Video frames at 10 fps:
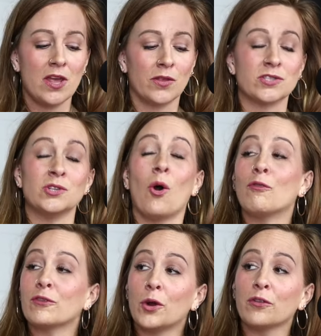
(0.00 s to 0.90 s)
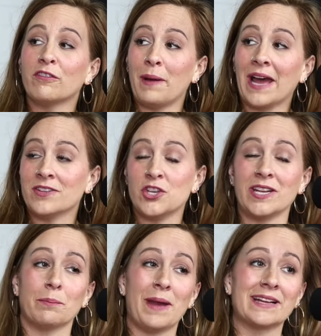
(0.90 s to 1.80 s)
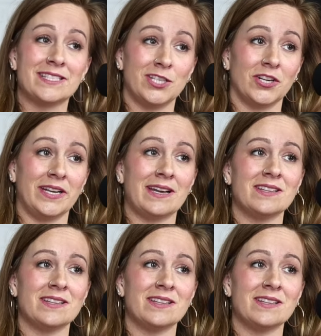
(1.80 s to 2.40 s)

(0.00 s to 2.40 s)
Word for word: There's an overgrowth of pathogenic bacteria.